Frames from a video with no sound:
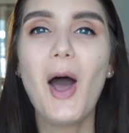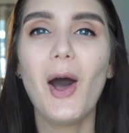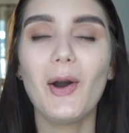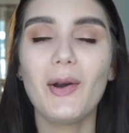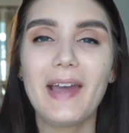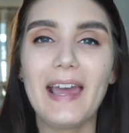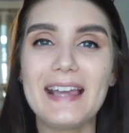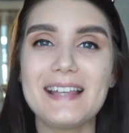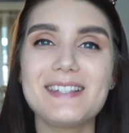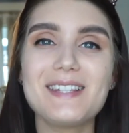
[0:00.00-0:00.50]

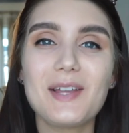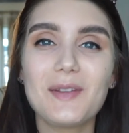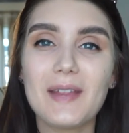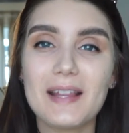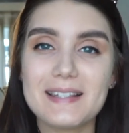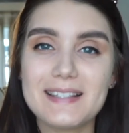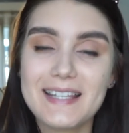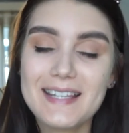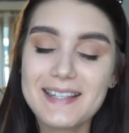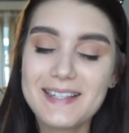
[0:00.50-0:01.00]
Okay, so
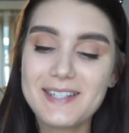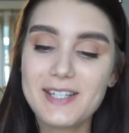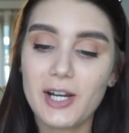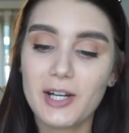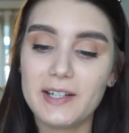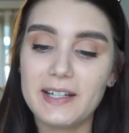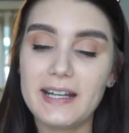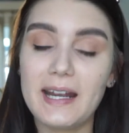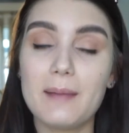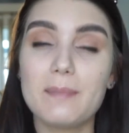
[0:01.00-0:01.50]
let's get
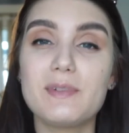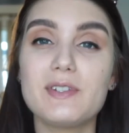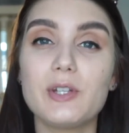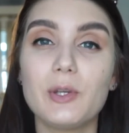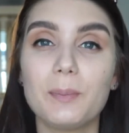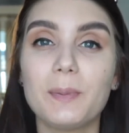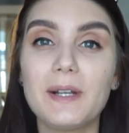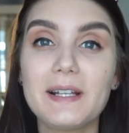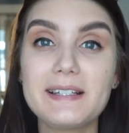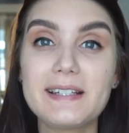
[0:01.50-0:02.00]
started. I'm
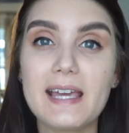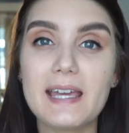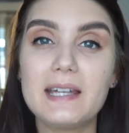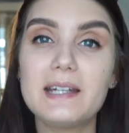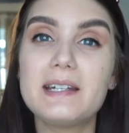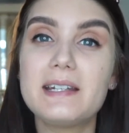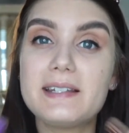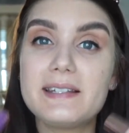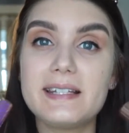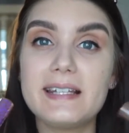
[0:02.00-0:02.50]
super excited
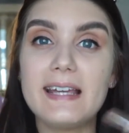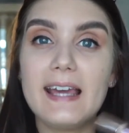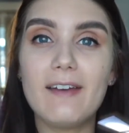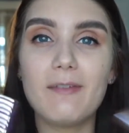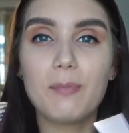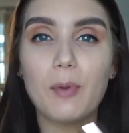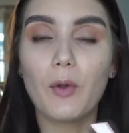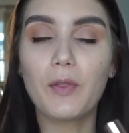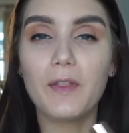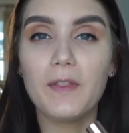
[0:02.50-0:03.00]
to see if
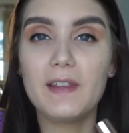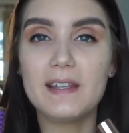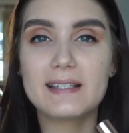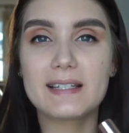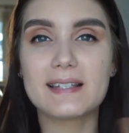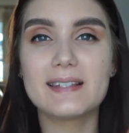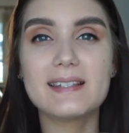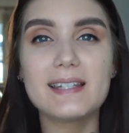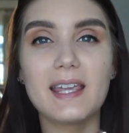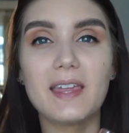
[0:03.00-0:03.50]
both of these
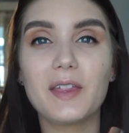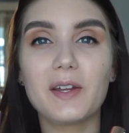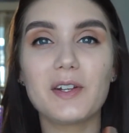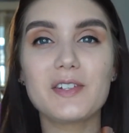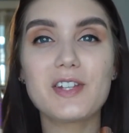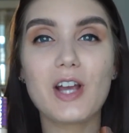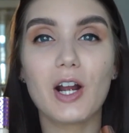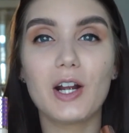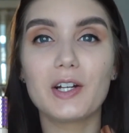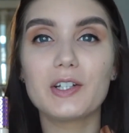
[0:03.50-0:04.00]
concealers
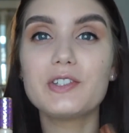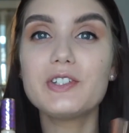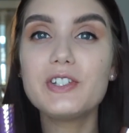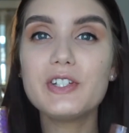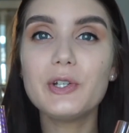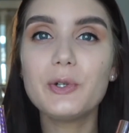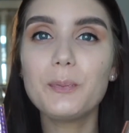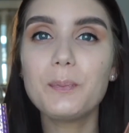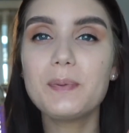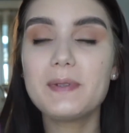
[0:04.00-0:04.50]
are
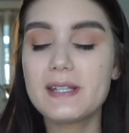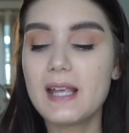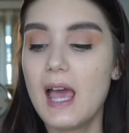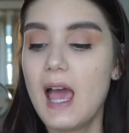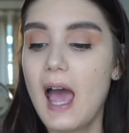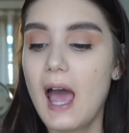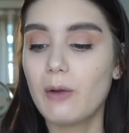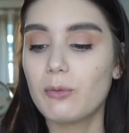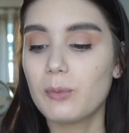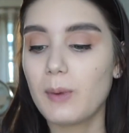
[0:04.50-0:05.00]
dupes.
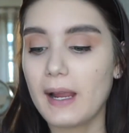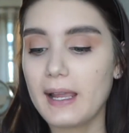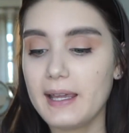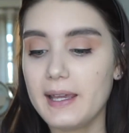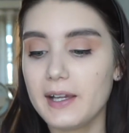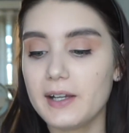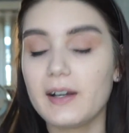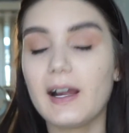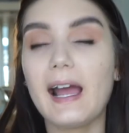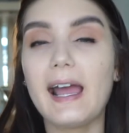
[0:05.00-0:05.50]
Right
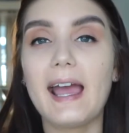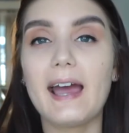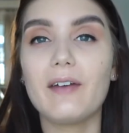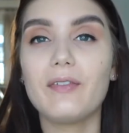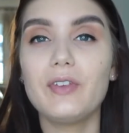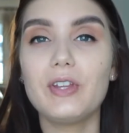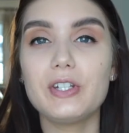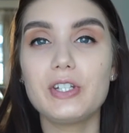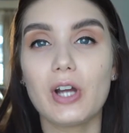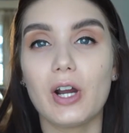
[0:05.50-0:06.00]
here, I have
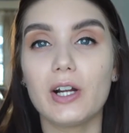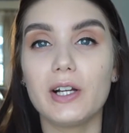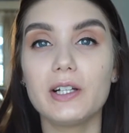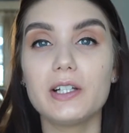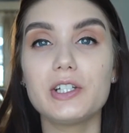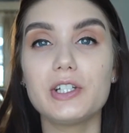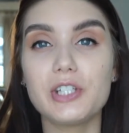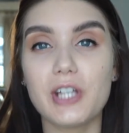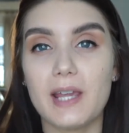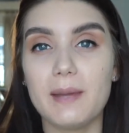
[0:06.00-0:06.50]
the Tarte
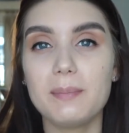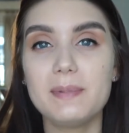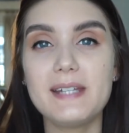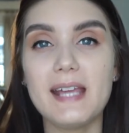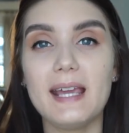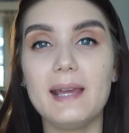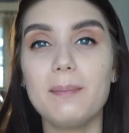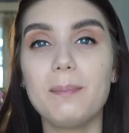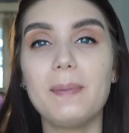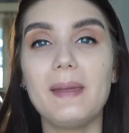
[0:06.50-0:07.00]
Shape
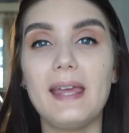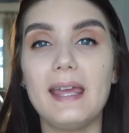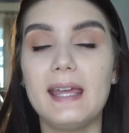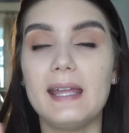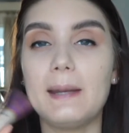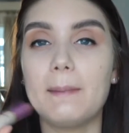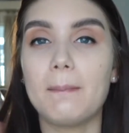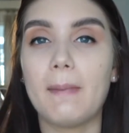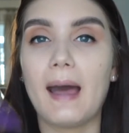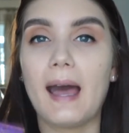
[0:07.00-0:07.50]
Tape
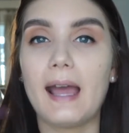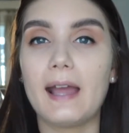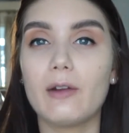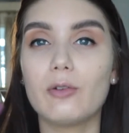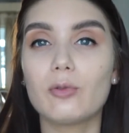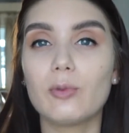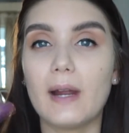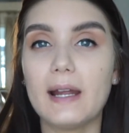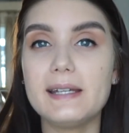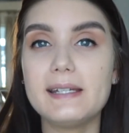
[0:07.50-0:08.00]
in my
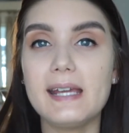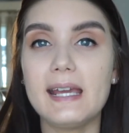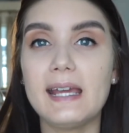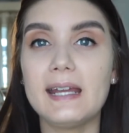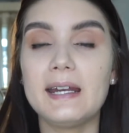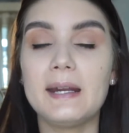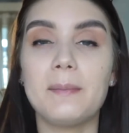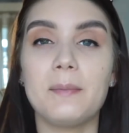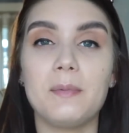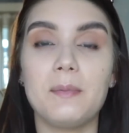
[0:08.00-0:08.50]
right hand.
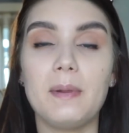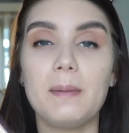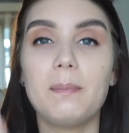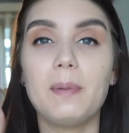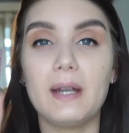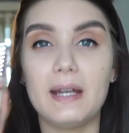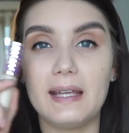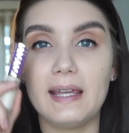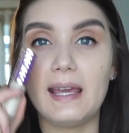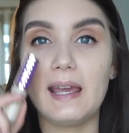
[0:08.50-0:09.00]
I'm going to be
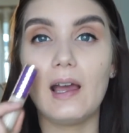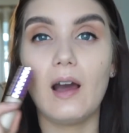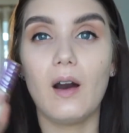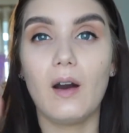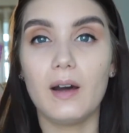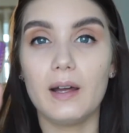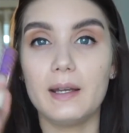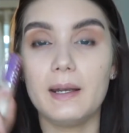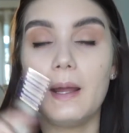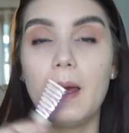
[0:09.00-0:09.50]
putting it
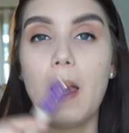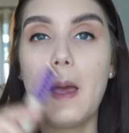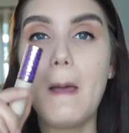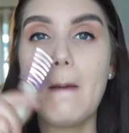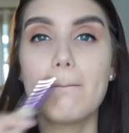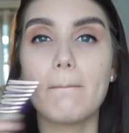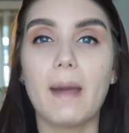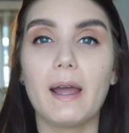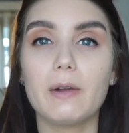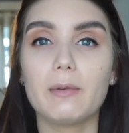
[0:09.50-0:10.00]
on
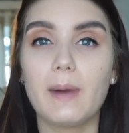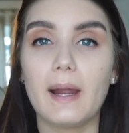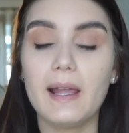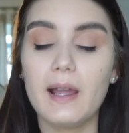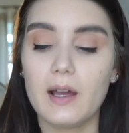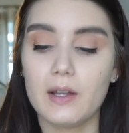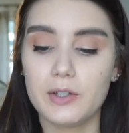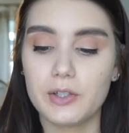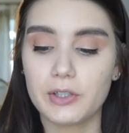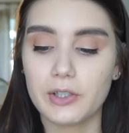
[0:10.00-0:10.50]
my right
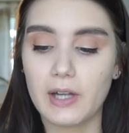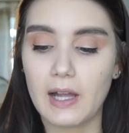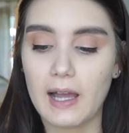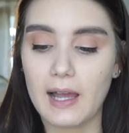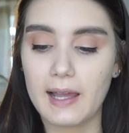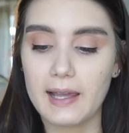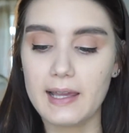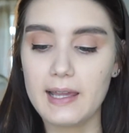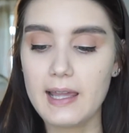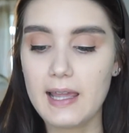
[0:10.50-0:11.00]
under
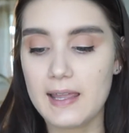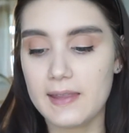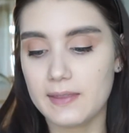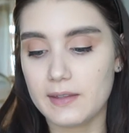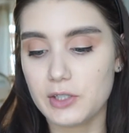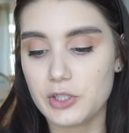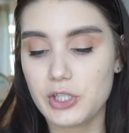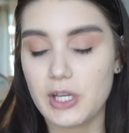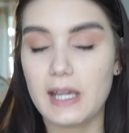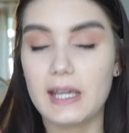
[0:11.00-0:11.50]
eye in the
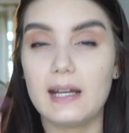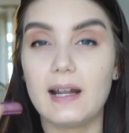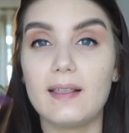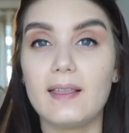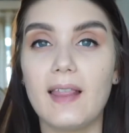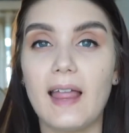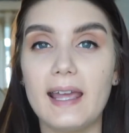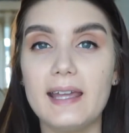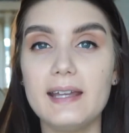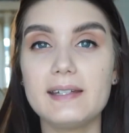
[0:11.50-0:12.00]
shade
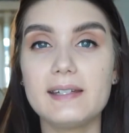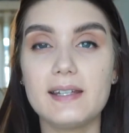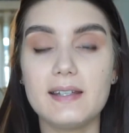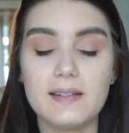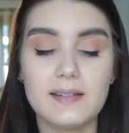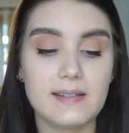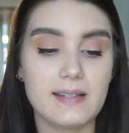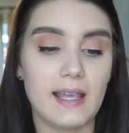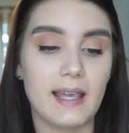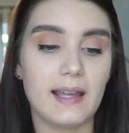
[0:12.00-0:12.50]
Light
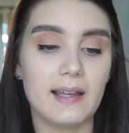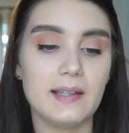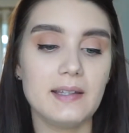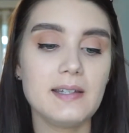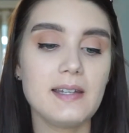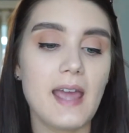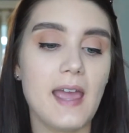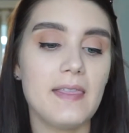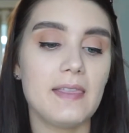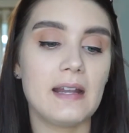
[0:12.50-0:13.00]
Sand.
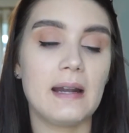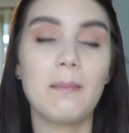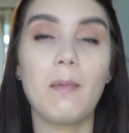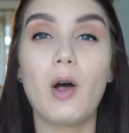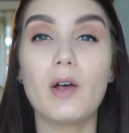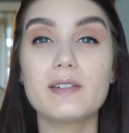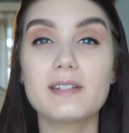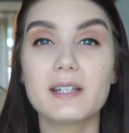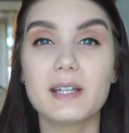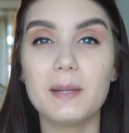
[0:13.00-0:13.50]
And then I'm
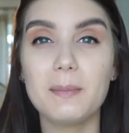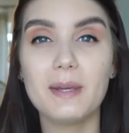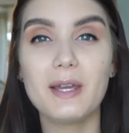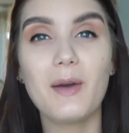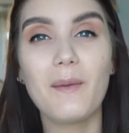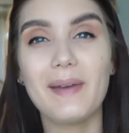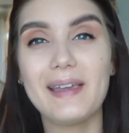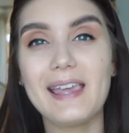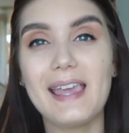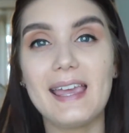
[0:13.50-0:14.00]
also going to be
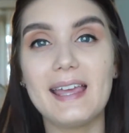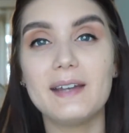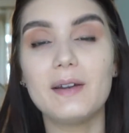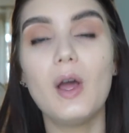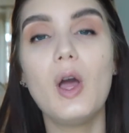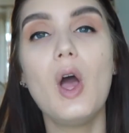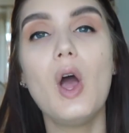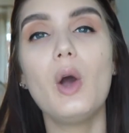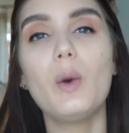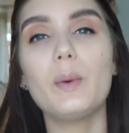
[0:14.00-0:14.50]
going in
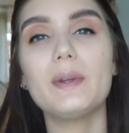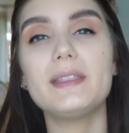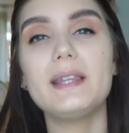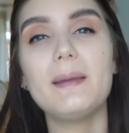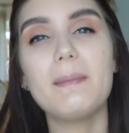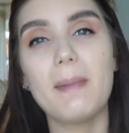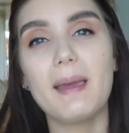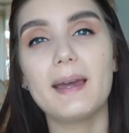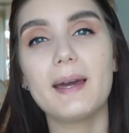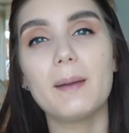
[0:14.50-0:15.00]
with the
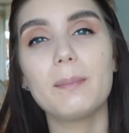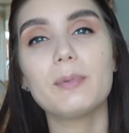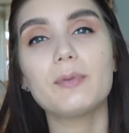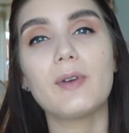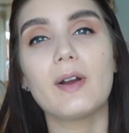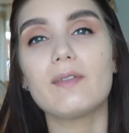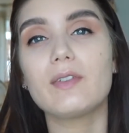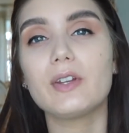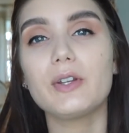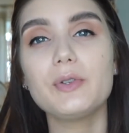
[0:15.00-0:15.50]
Makeup
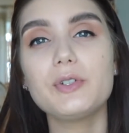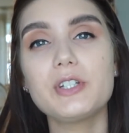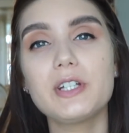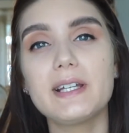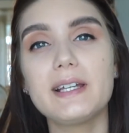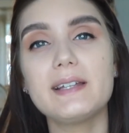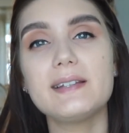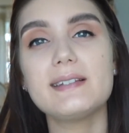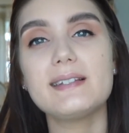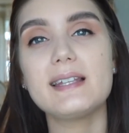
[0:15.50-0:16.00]
Revolution
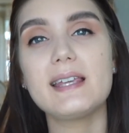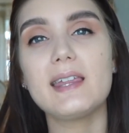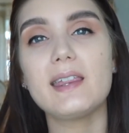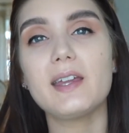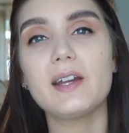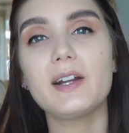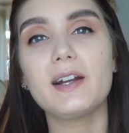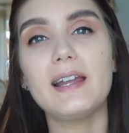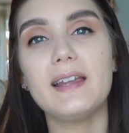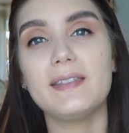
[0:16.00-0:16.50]

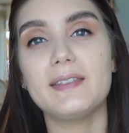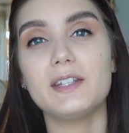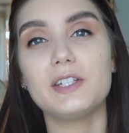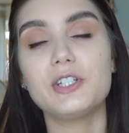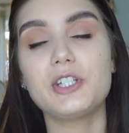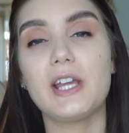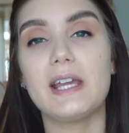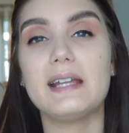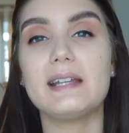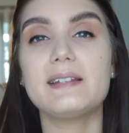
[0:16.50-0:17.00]
Concealer in the
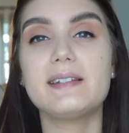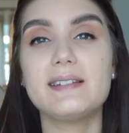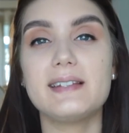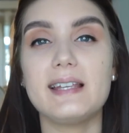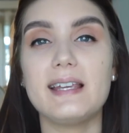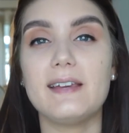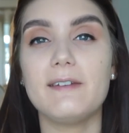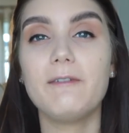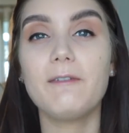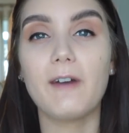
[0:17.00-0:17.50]
shade
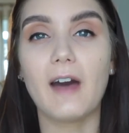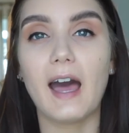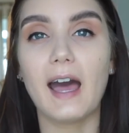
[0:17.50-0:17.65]
C5.